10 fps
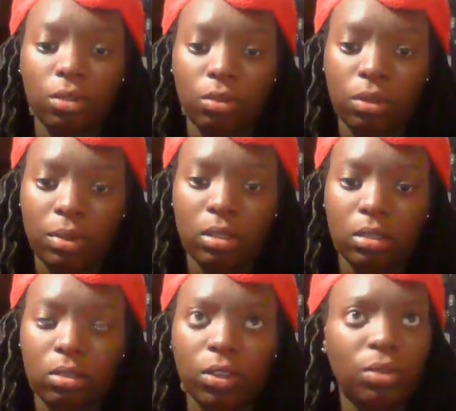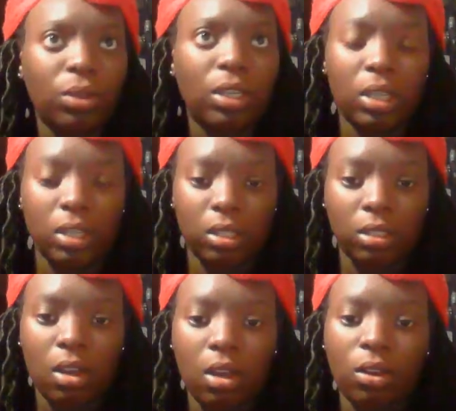for 3 years,
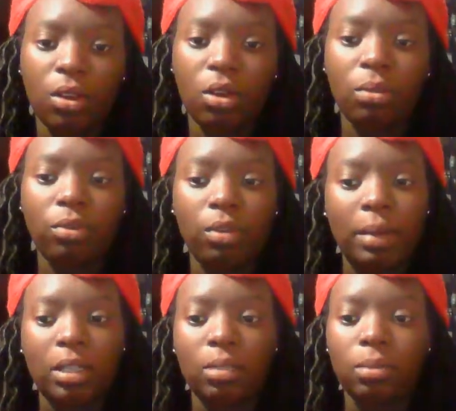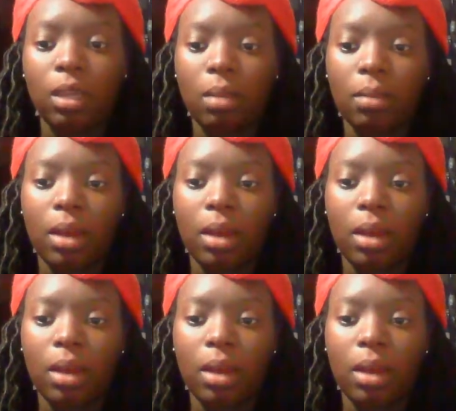before my husband came.